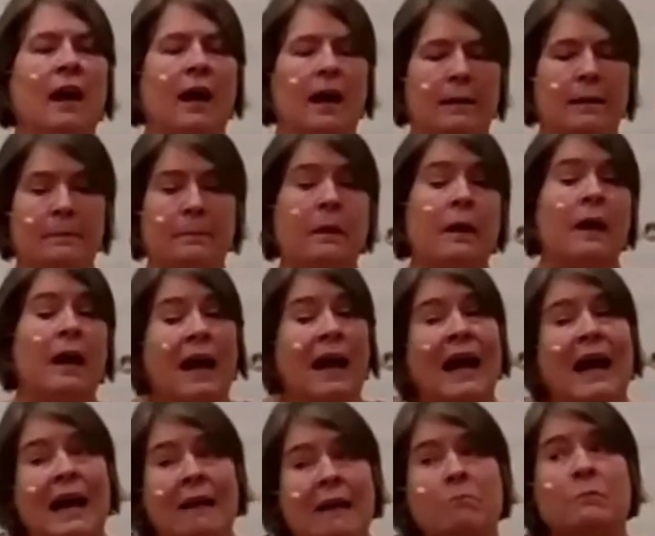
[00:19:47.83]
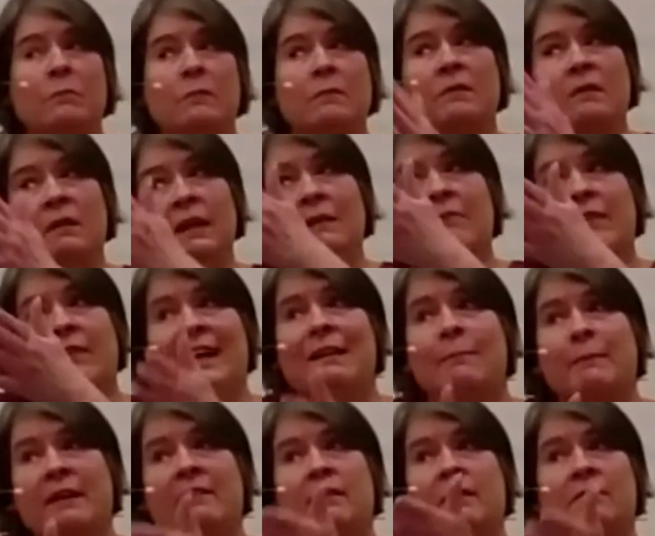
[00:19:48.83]
um, I'm inviting
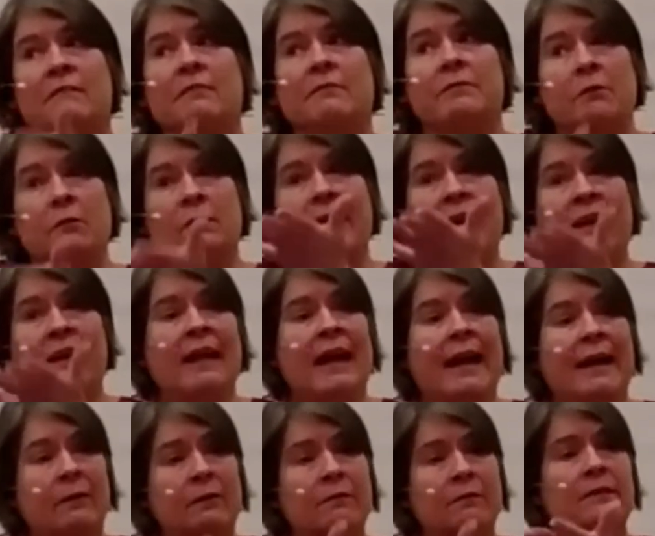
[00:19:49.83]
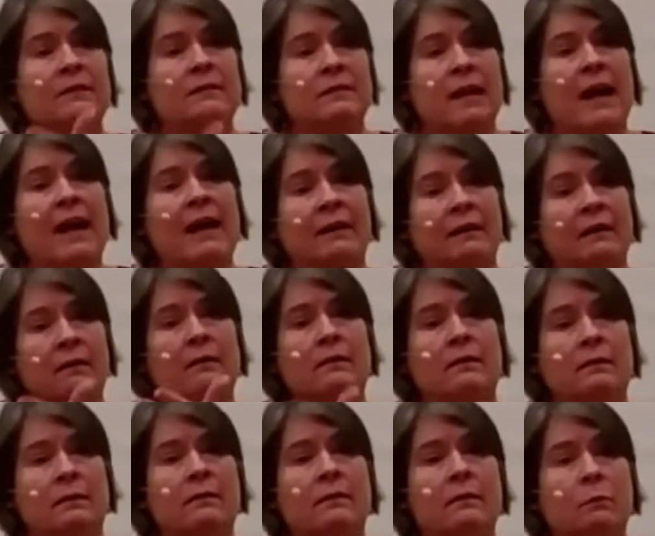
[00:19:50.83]
myself to view that ladder of desire,
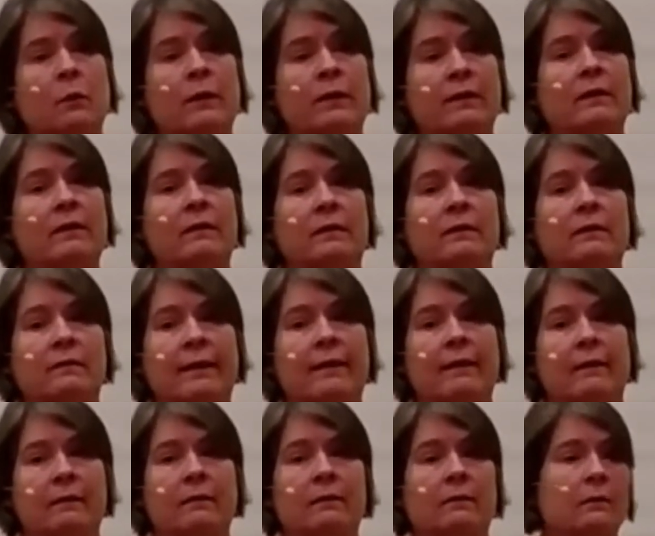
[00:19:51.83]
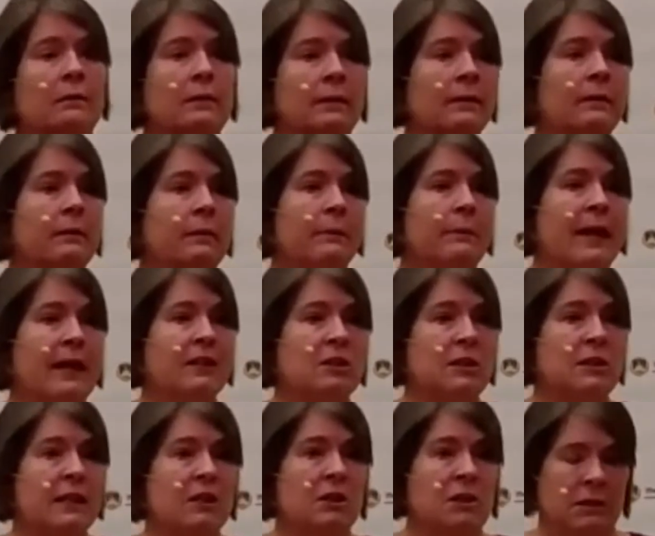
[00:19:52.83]
the one that the secular
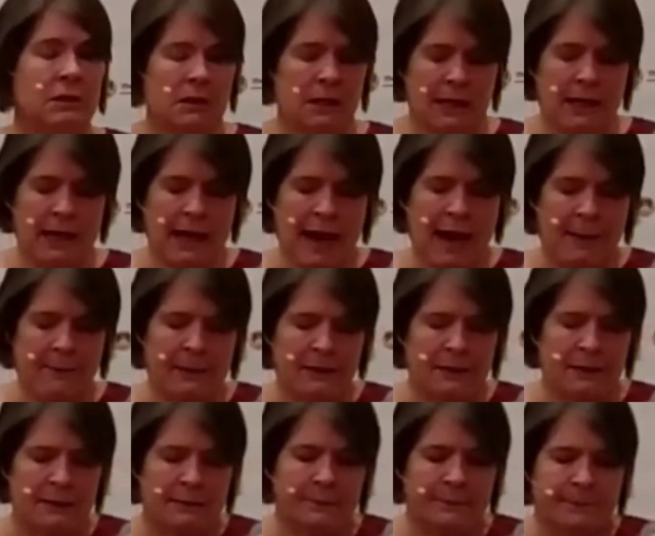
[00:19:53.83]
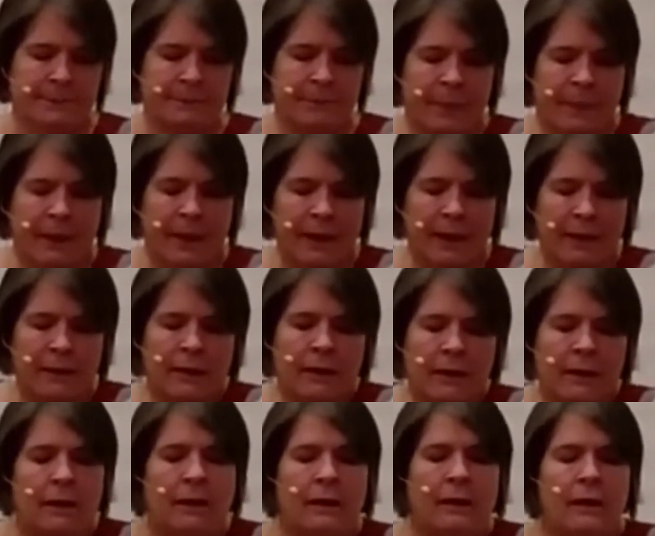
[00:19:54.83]
imagination inhabits.
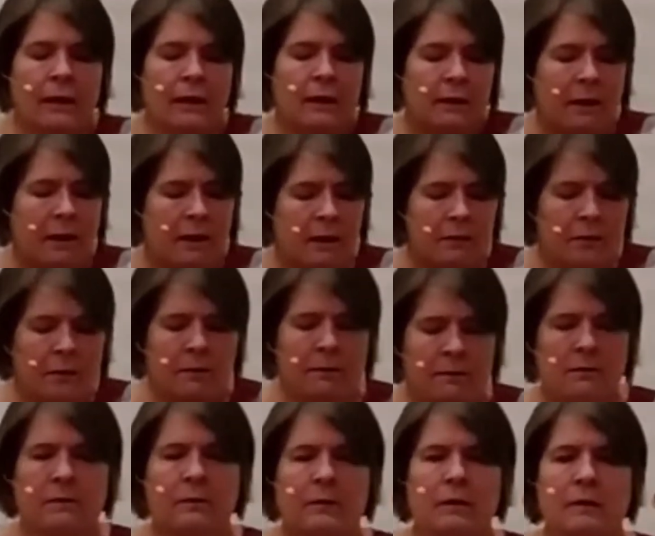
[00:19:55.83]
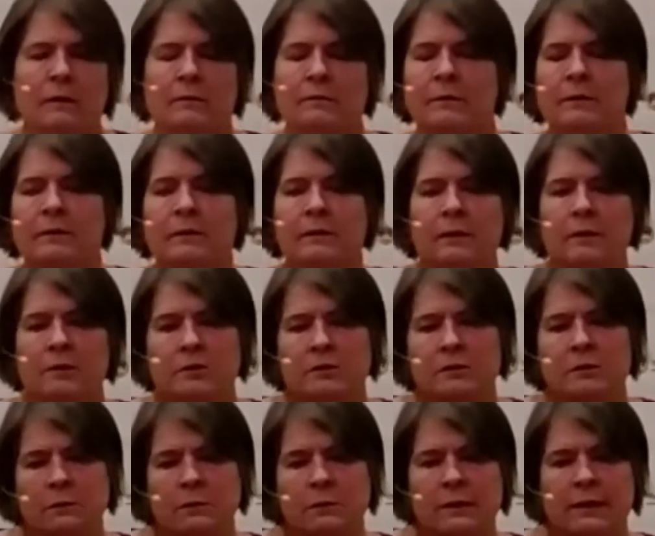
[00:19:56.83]
The other alternative,
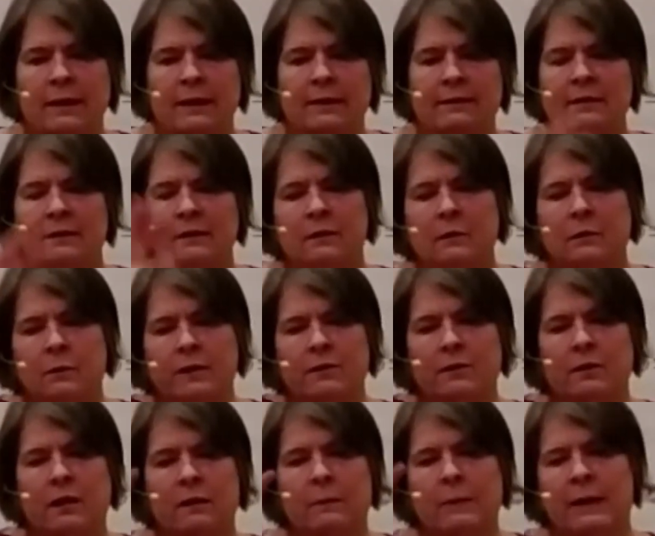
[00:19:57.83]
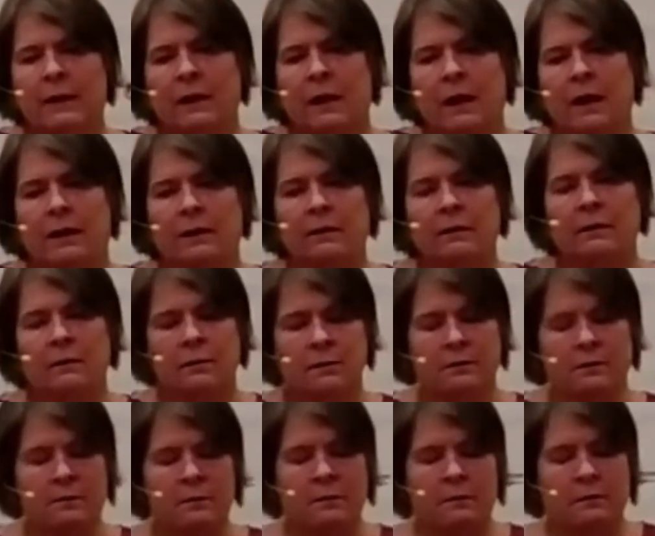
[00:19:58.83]
theologians who realize that we don't want to talk about God and the
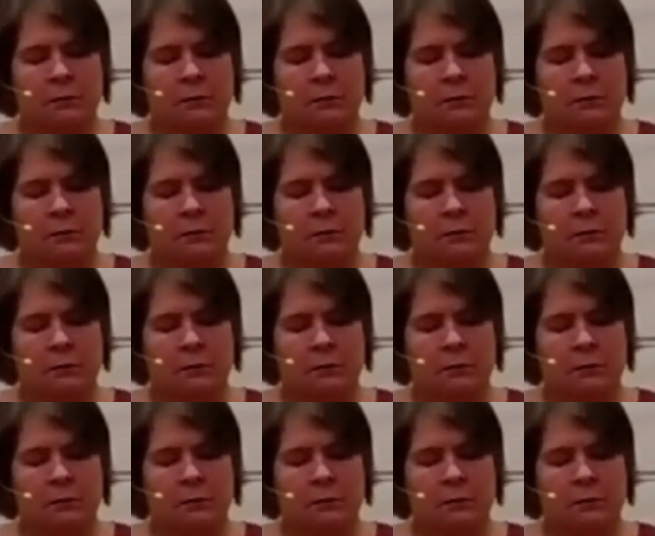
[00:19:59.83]
goods of